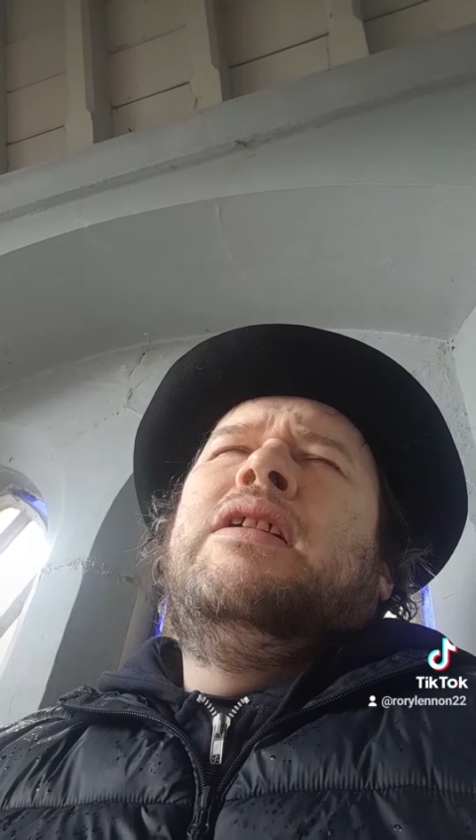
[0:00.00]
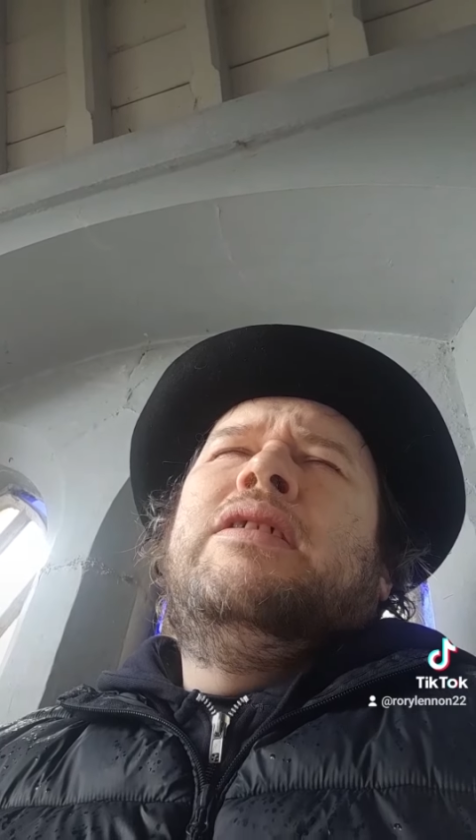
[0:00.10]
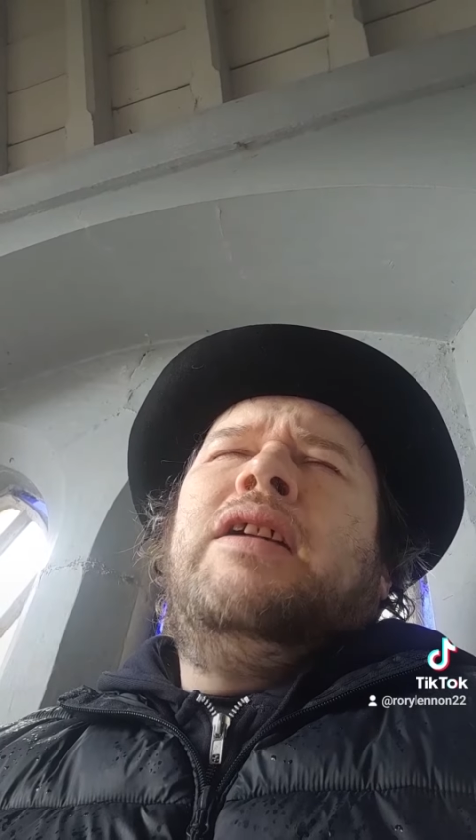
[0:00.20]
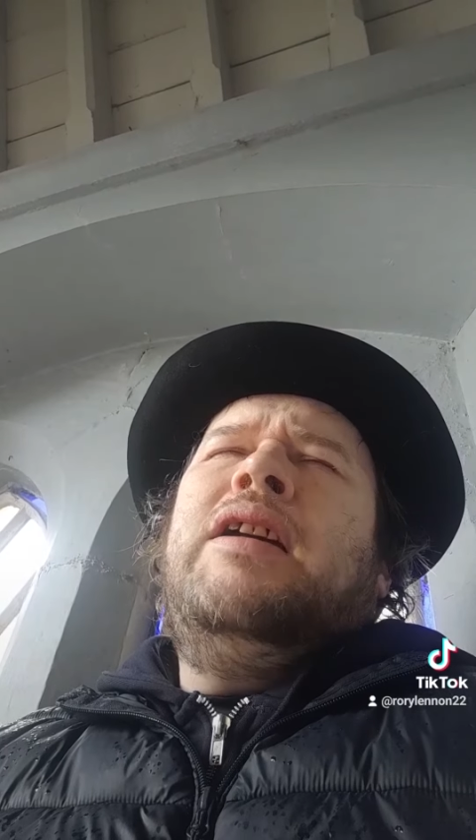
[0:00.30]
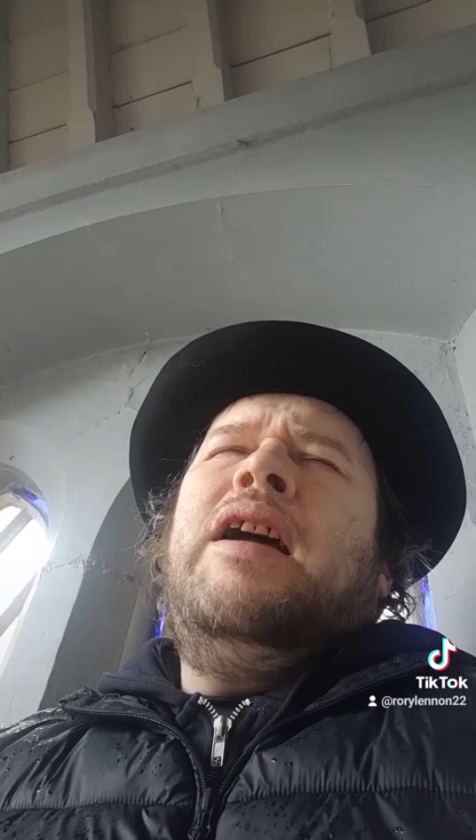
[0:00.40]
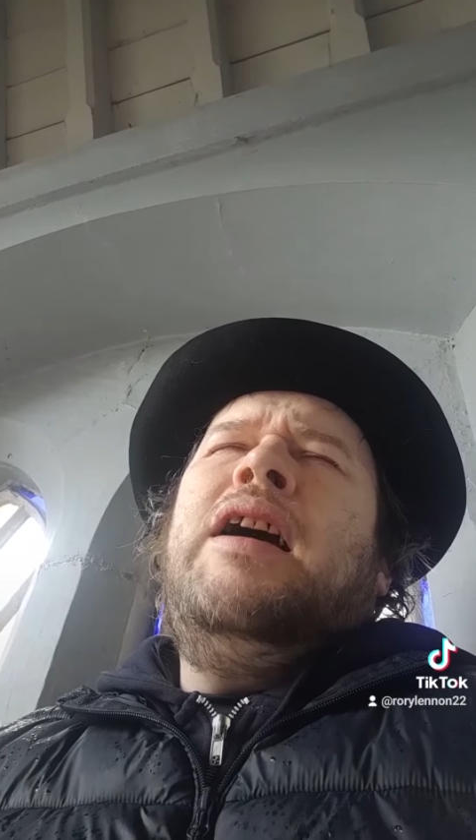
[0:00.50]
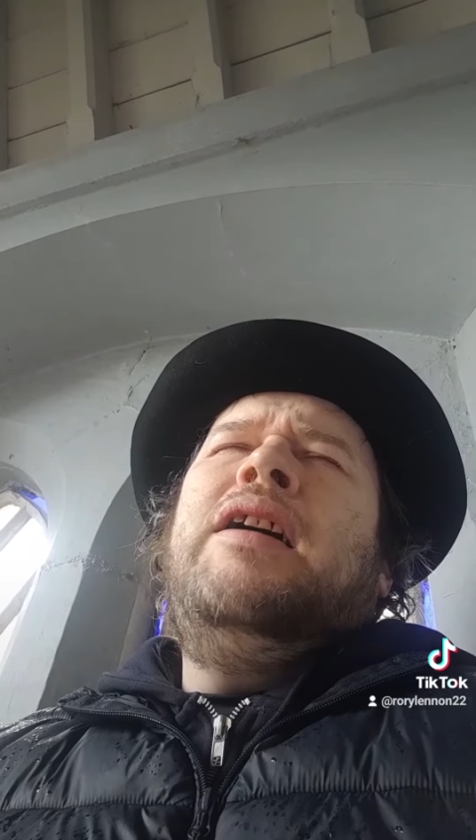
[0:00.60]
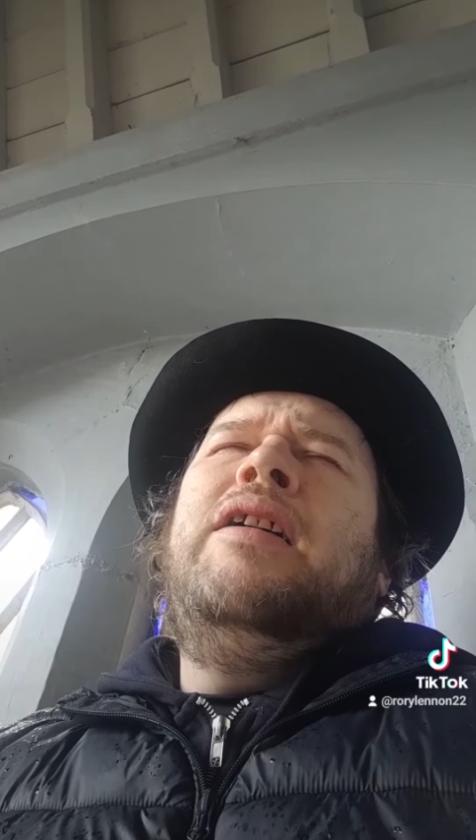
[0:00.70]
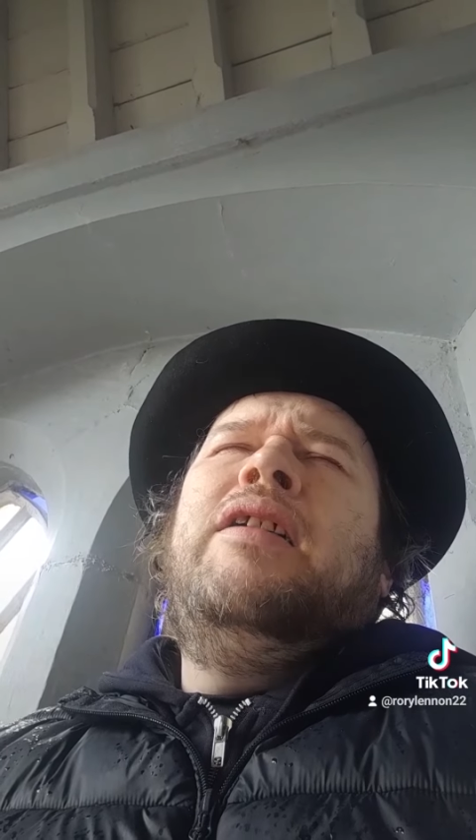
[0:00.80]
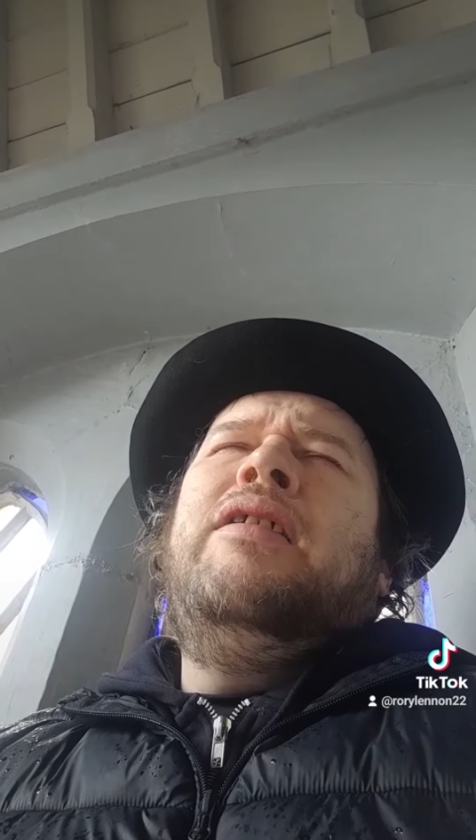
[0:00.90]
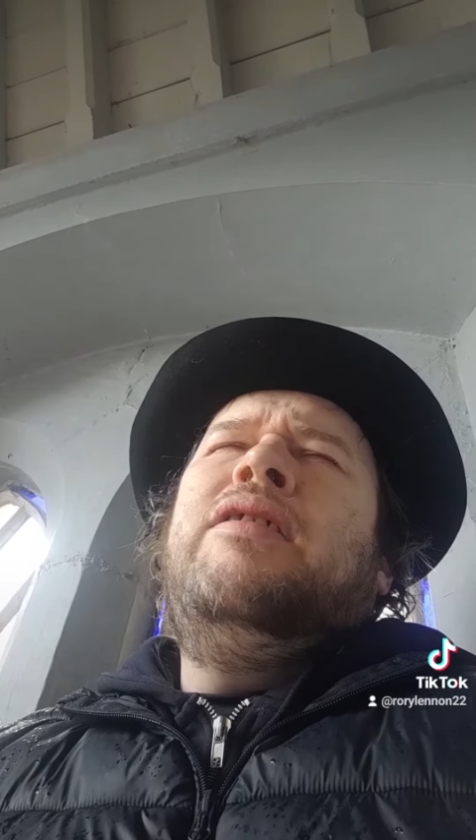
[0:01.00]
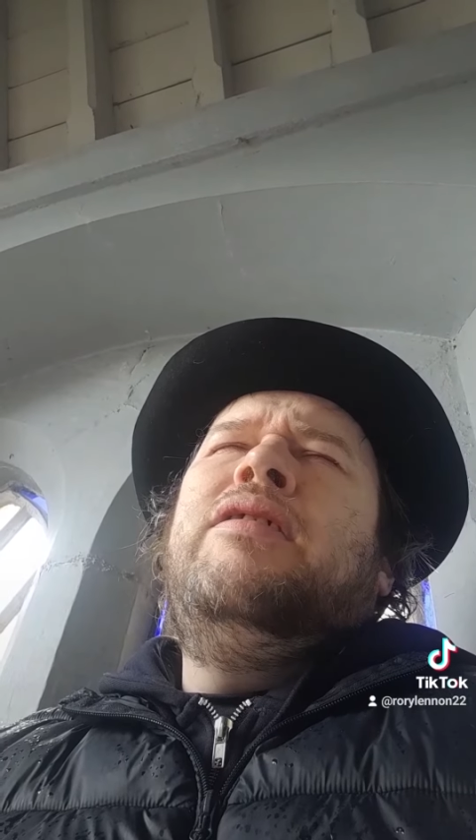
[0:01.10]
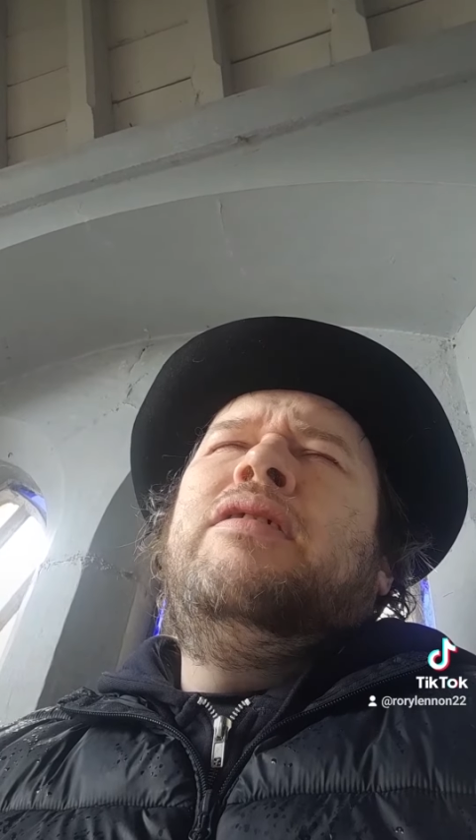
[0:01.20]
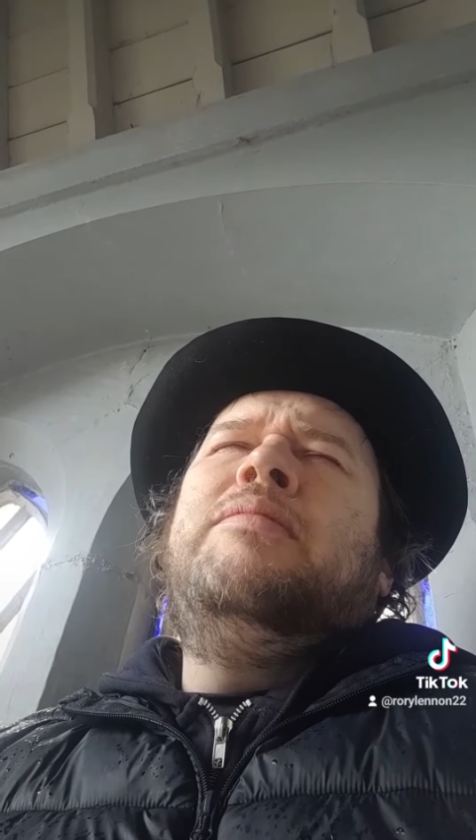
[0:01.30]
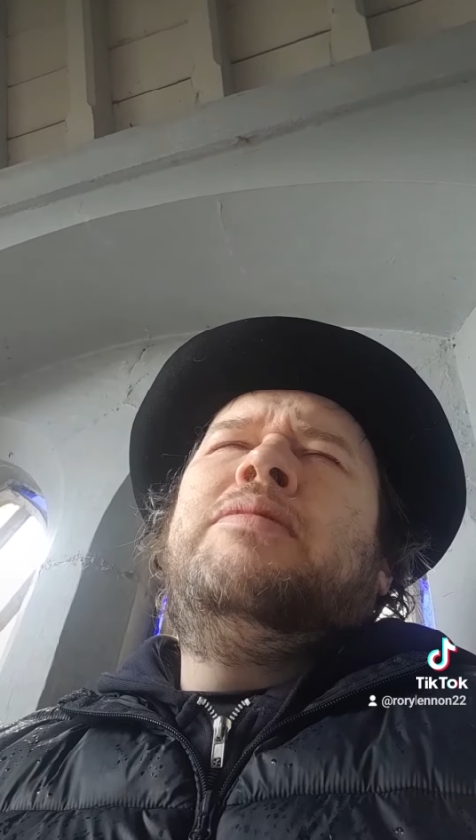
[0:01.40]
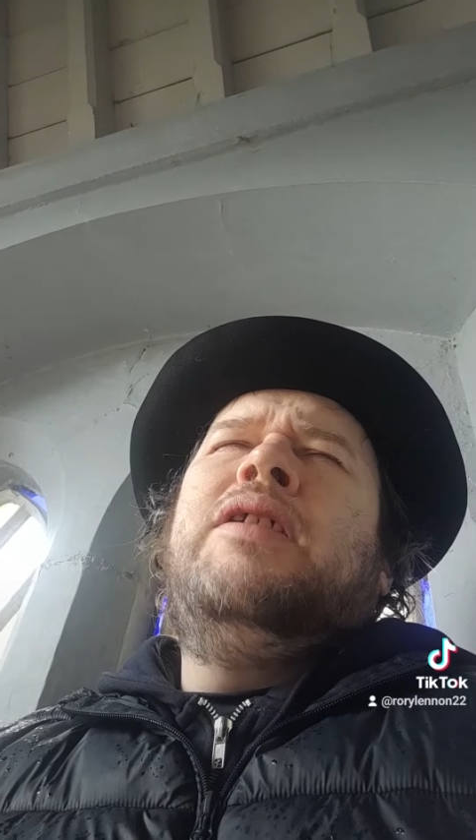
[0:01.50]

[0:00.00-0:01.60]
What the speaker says: Then I heard him